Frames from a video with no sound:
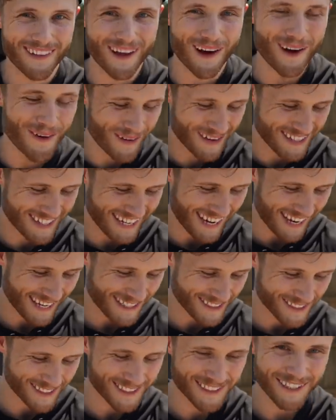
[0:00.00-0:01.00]
long-winded
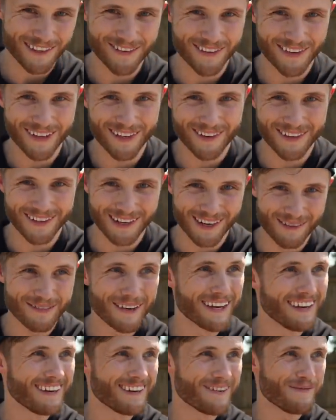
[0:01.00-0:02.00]
answers and the video ended up
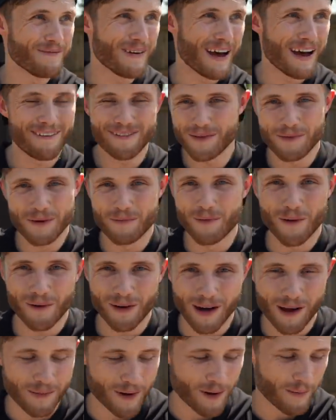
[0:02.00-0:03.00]
having to be
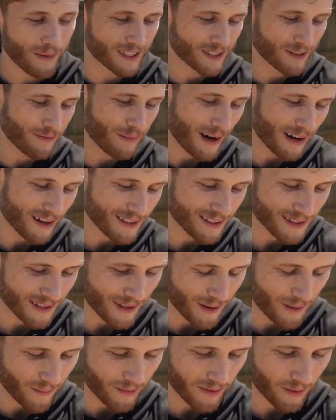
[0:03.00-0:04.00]
broken up in a bunch of parts.
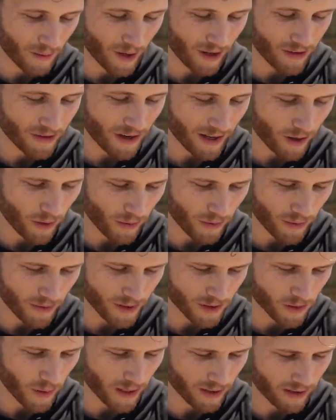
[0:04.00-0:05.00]
So we're gonna try to go through
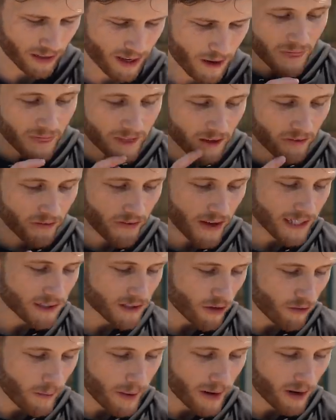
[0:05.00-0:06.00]
these quickly. The
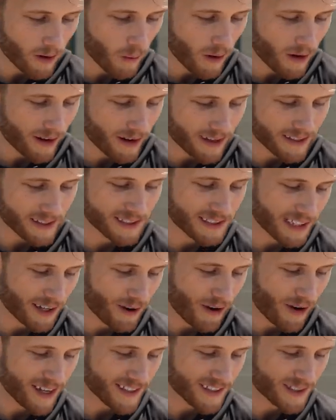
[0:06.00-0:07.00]
effects of marijuana and
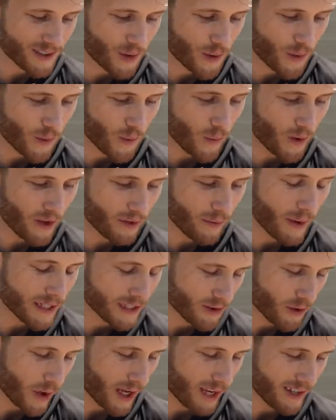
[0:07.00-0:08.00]
cigarettes with
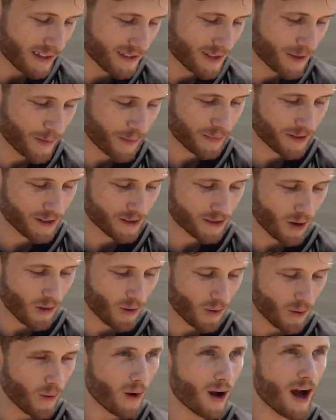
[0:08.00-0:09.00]
muscle gains.
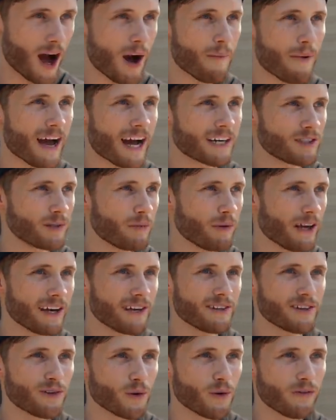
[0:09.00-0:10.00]
So I'm actually
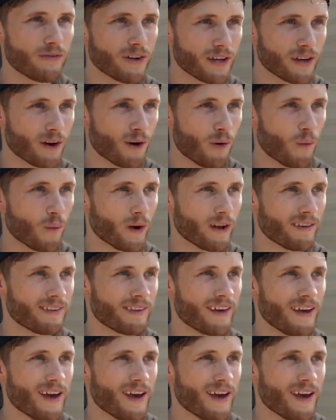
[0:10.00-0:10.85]
planning to do a video with,